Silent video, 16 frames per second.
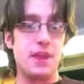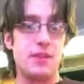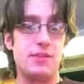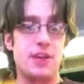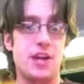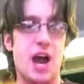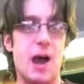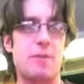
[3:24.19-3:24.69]

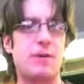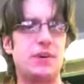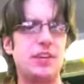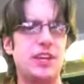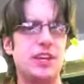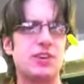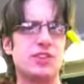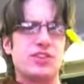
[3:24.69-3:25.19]
The copper
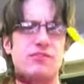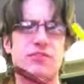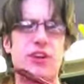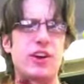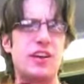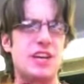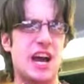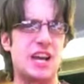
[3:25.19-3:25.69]
yields a
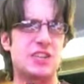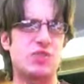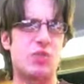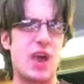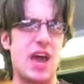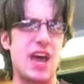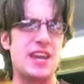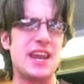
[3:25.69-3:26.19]
very nice
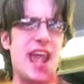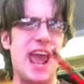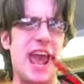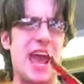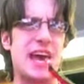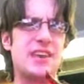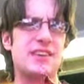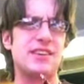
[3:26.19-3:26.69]
red,
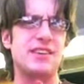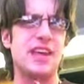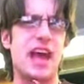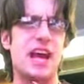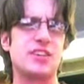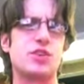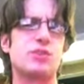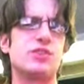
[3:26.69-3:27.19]
and
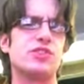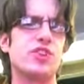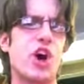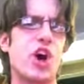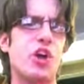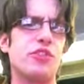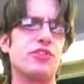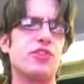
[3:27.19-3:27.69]
as a
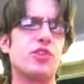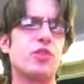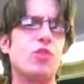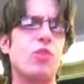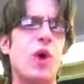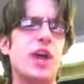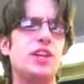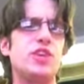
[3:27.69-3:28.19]
result,
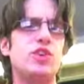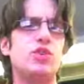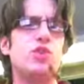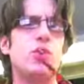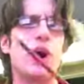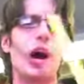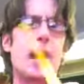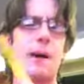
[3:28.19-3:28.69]
when you
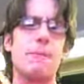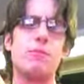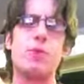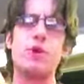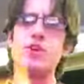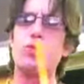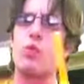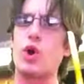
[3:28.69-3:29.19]

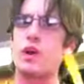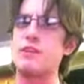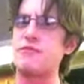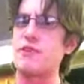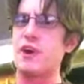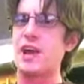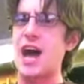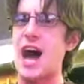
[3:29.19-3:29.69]
work it
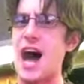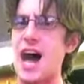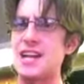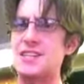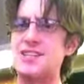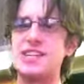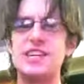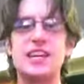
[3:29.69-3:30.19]
very
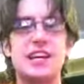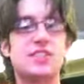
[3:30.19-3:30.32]
hot,